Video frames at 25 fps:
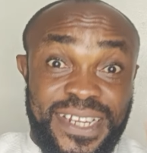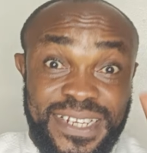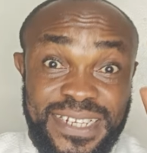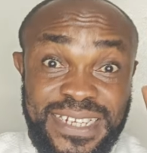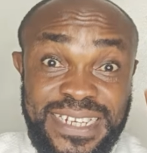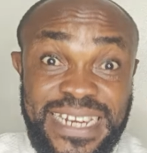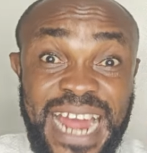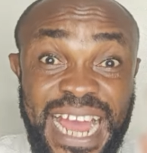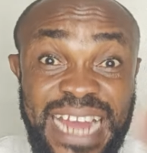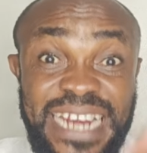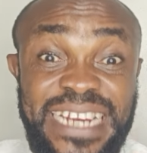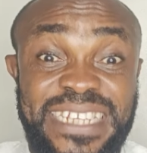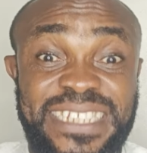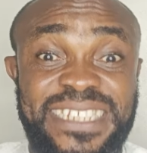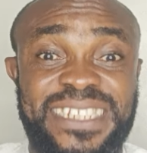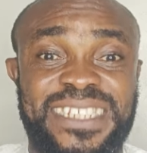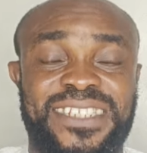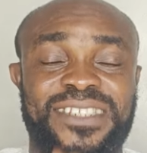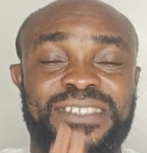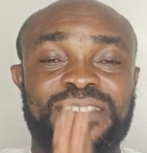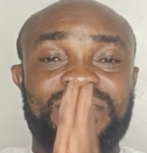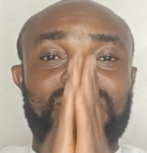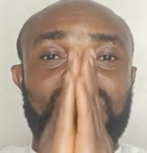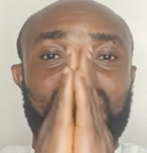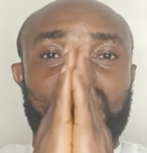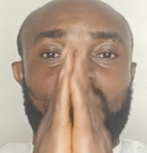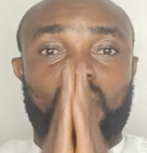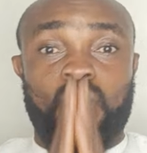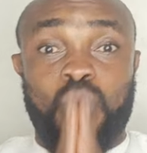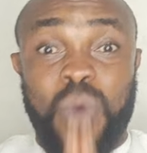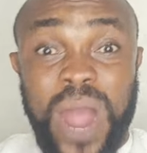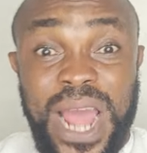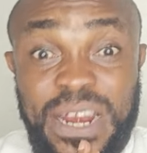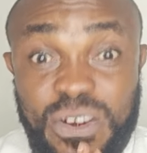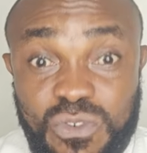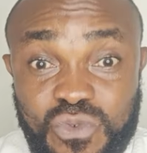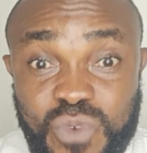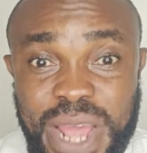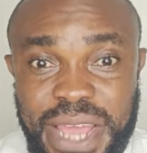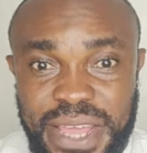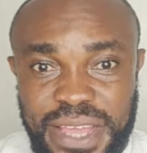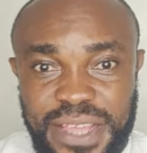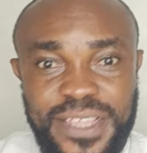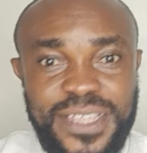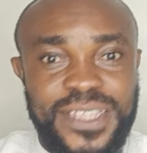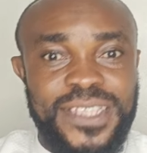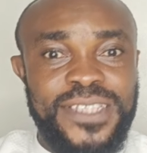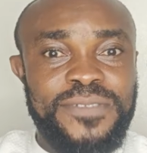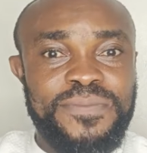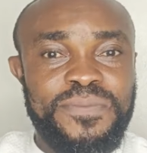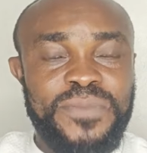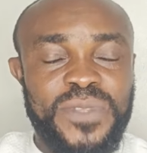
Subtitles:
That is one way